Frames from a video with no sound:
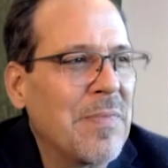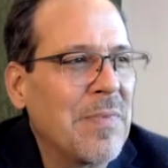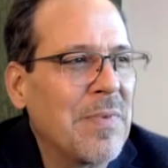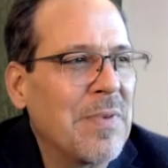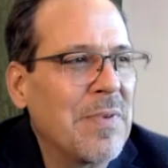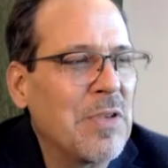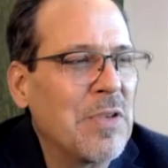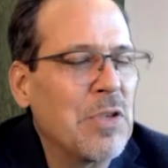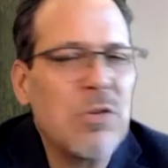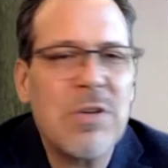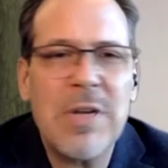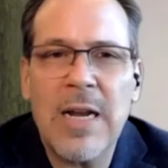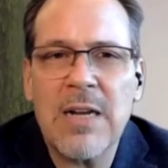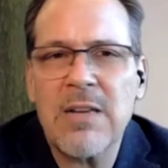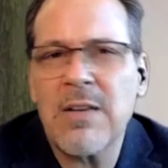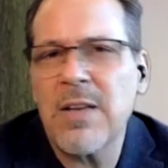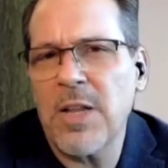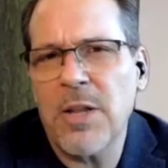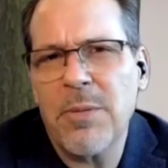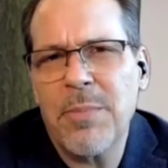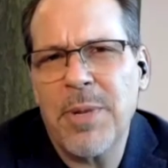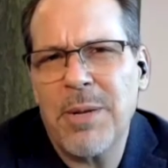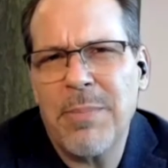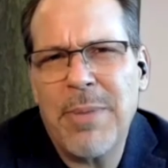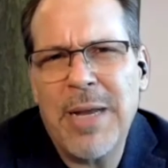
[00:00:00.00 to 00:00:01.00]
you talked a
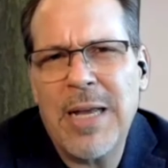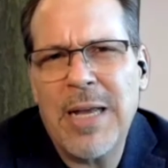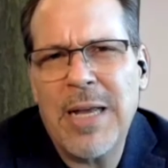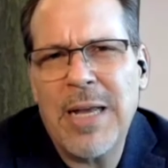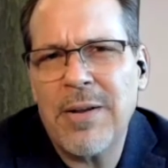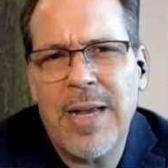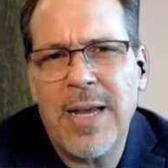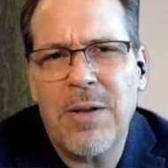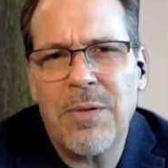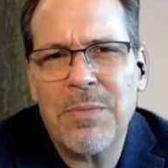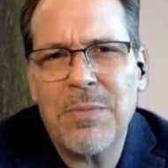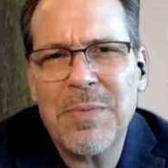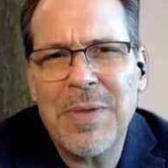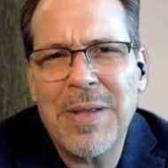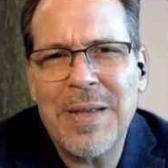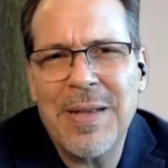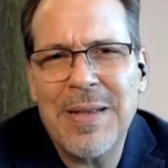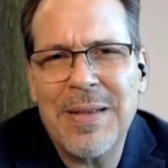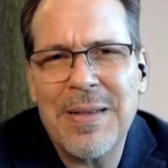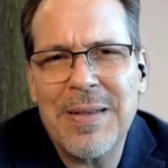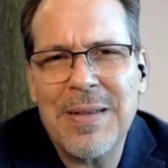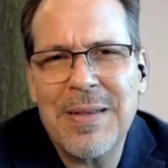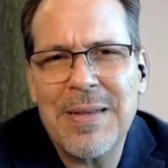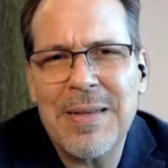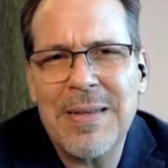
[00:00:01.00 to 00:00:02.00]
little bit about how
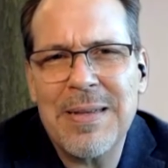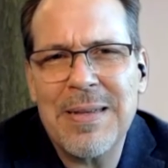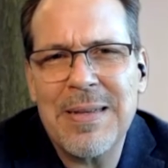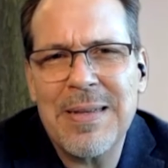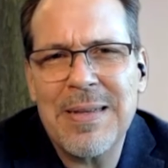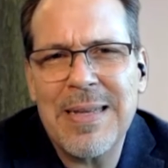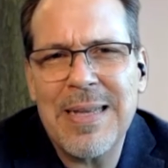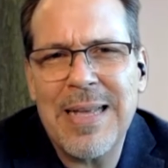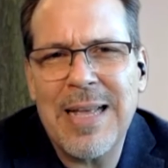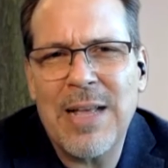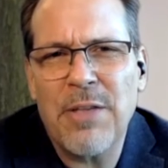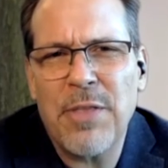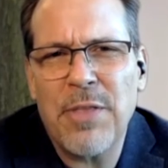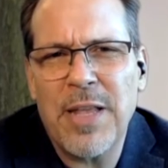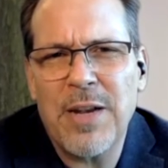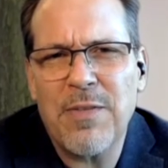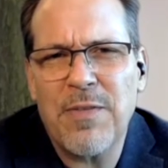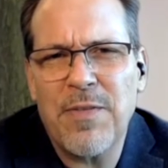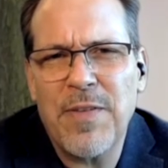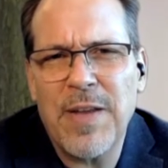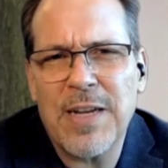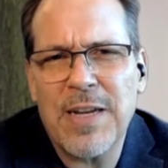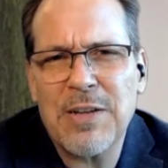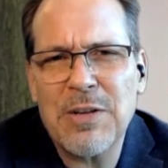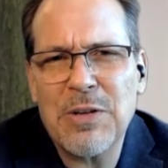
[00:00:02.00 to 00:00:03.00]
that
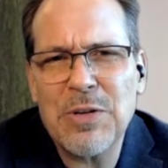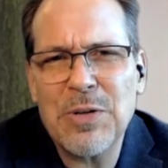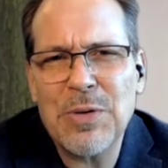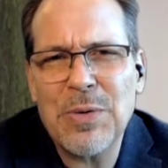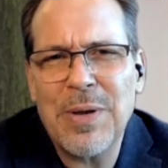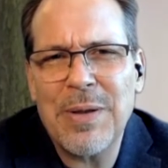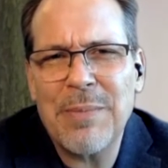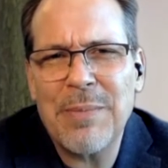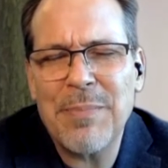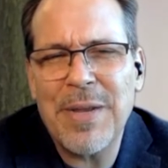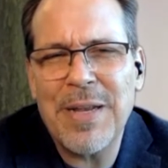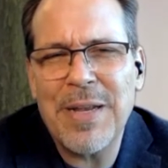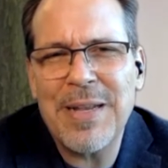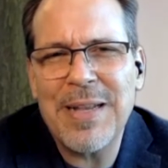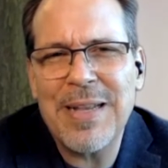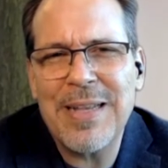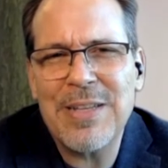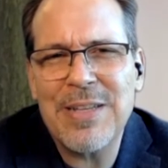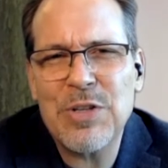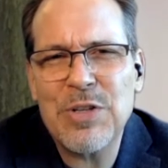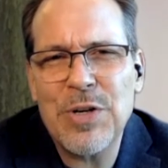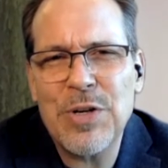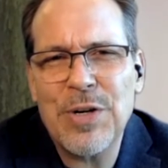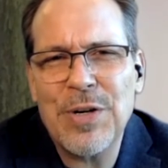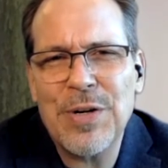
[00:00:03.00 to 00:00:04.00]
affected you, but
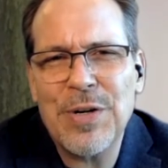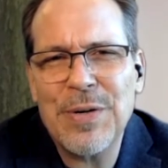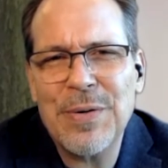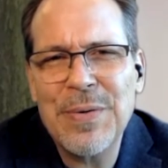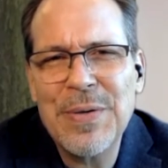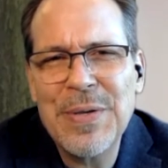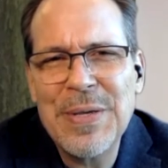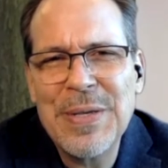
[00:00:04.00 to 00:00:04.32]
is there